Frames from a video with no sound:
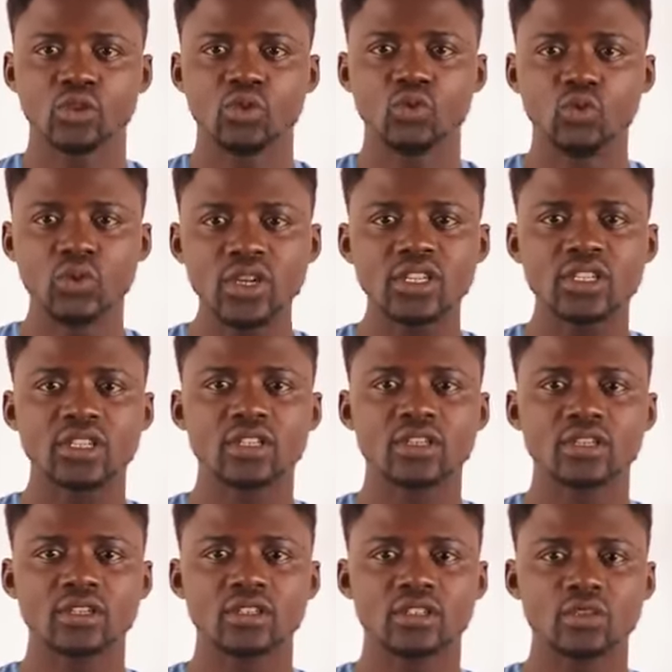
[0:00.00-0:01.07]
whose
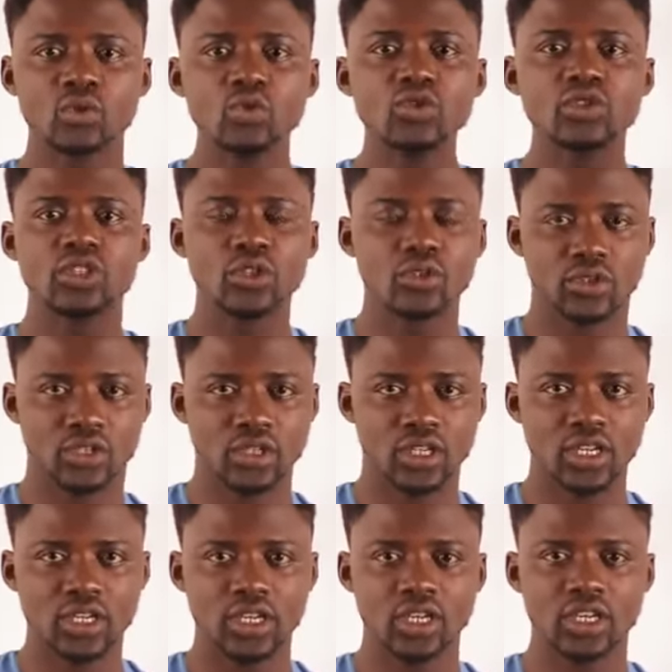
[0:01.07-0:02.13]

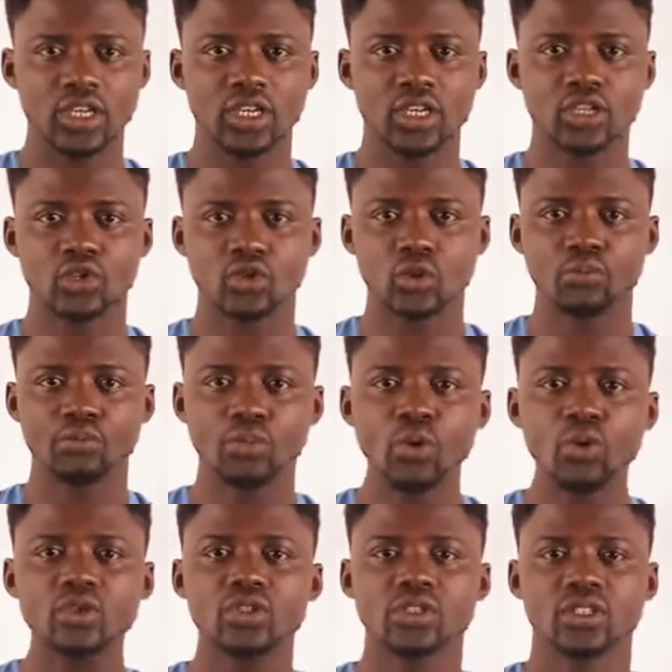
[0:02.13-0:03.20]
duty is to
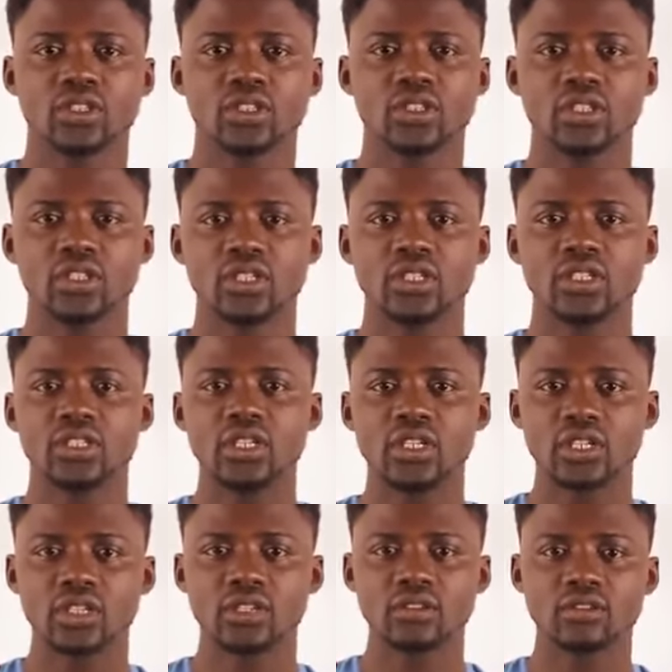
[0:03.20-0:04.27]
post
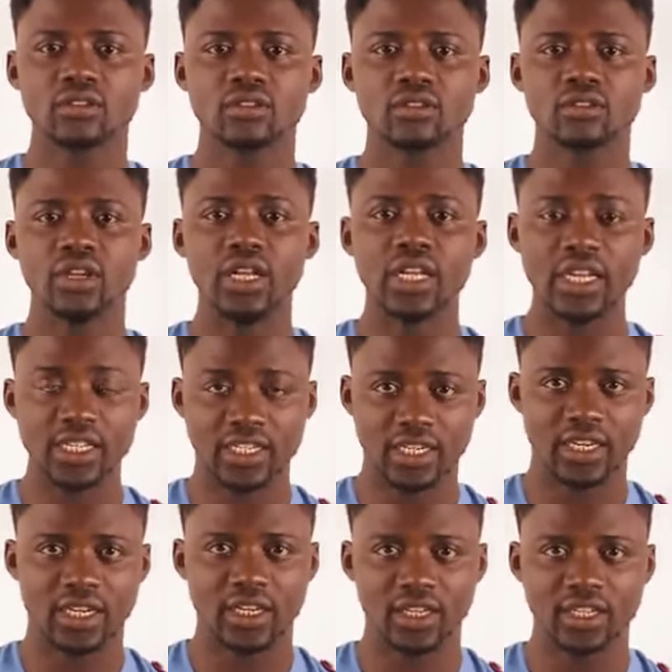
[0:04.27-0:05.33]
the
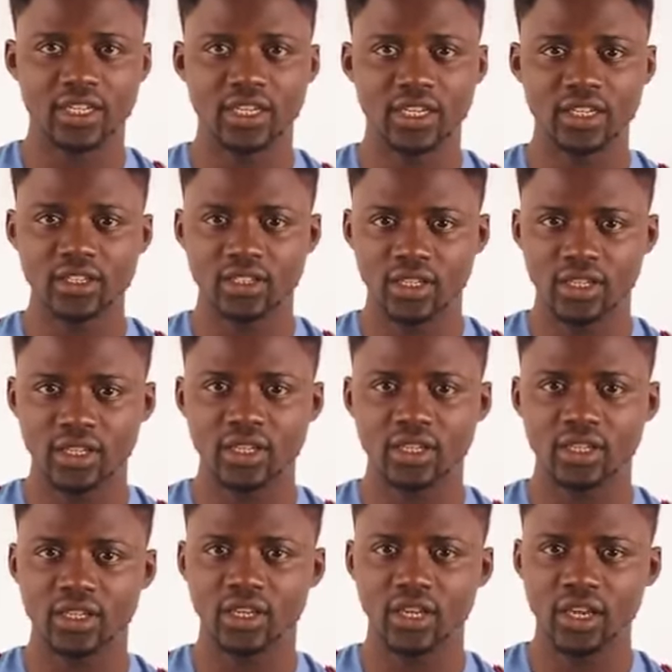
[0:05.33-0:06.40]
ledger, is the
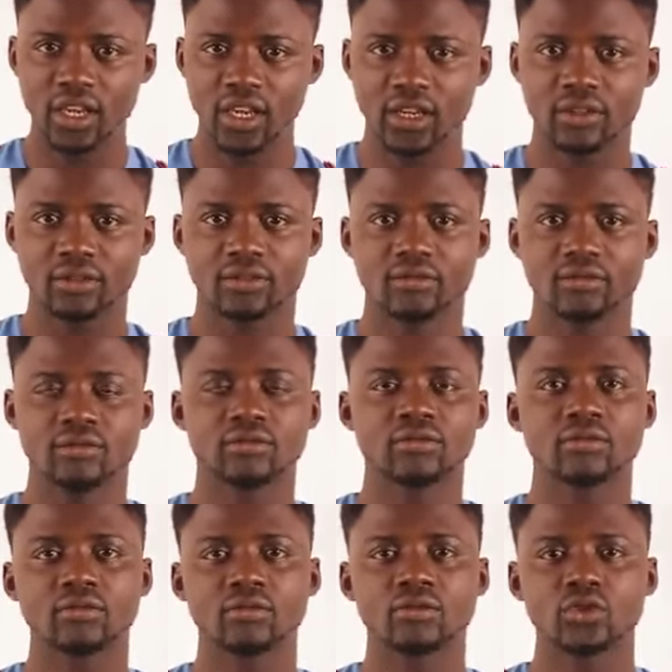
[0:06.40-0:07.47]
A.
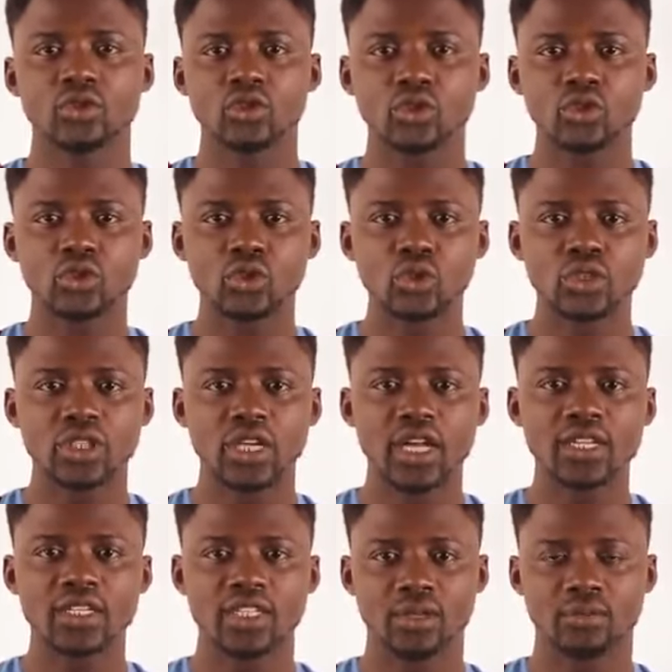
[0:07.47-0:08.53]

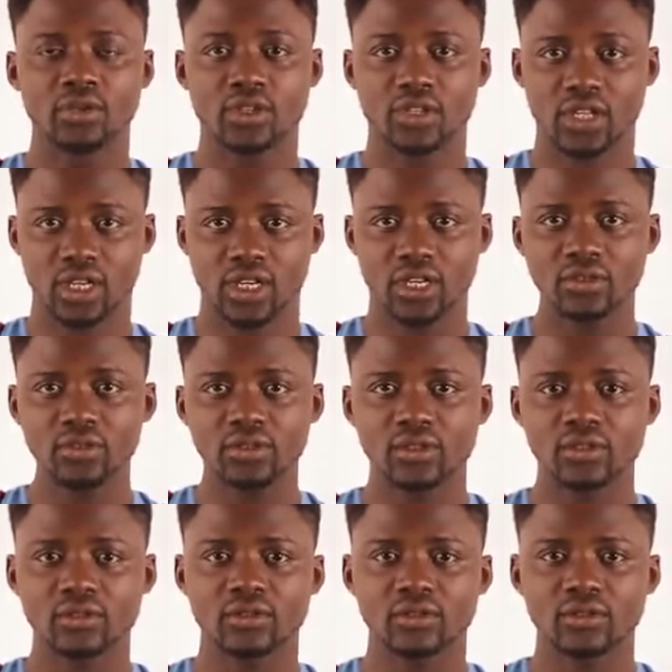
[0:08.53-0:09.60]
Total debtors account,
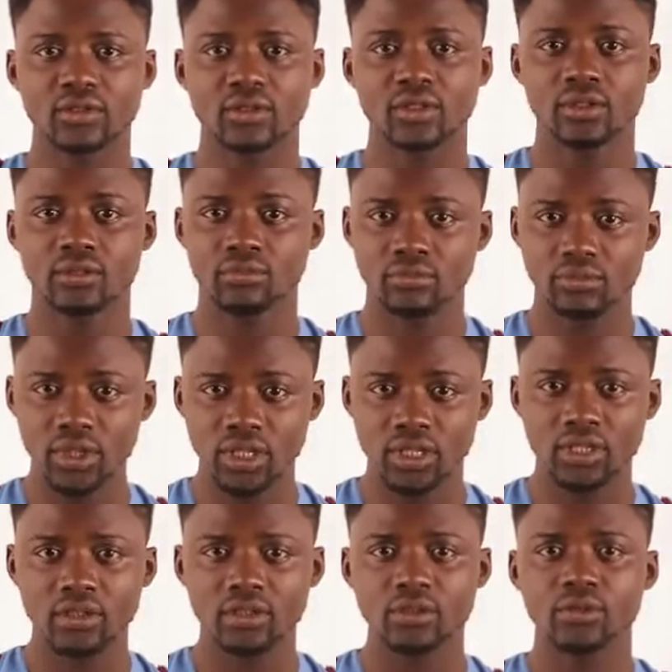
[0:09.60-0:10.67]

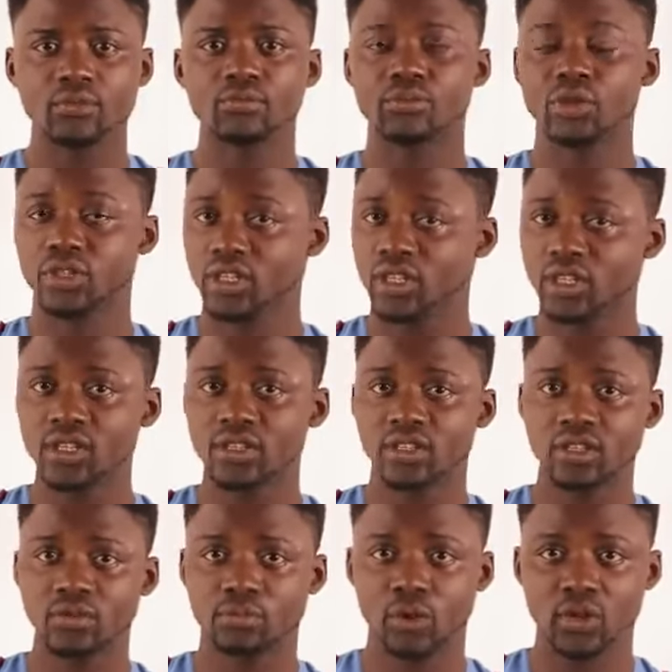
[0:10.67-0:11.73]
B.
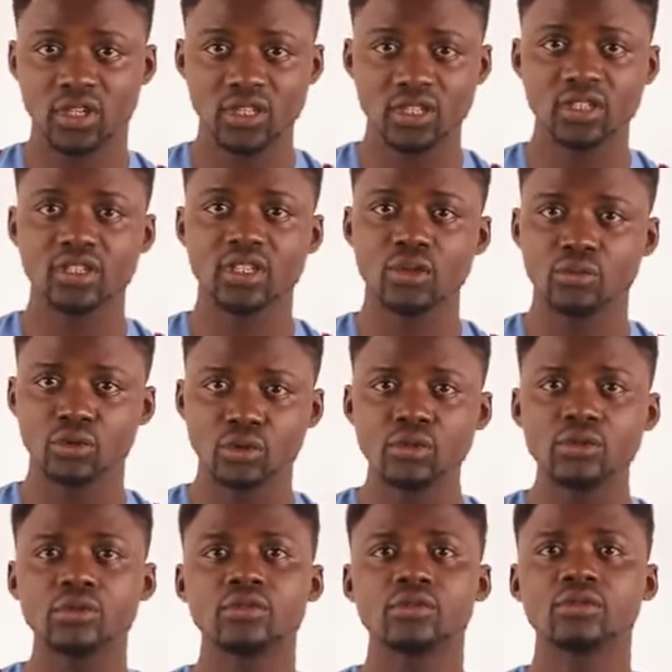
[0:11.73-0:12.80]
Purchases day
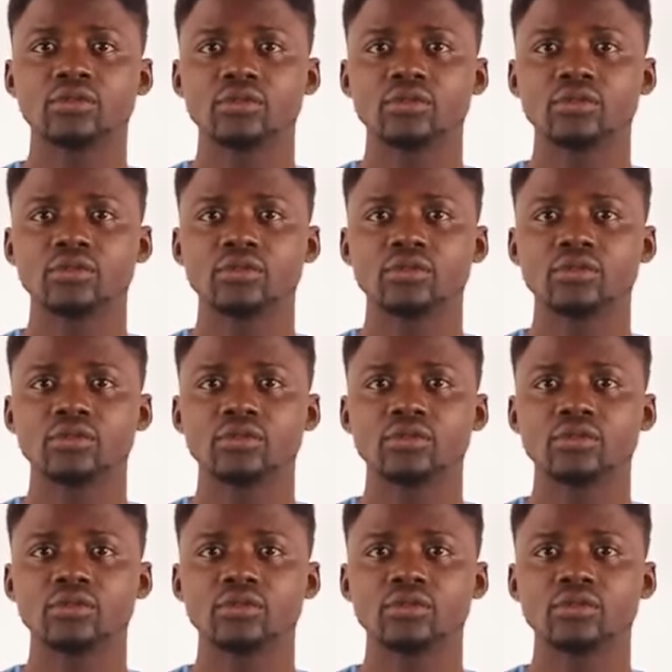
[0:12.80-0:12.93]
book,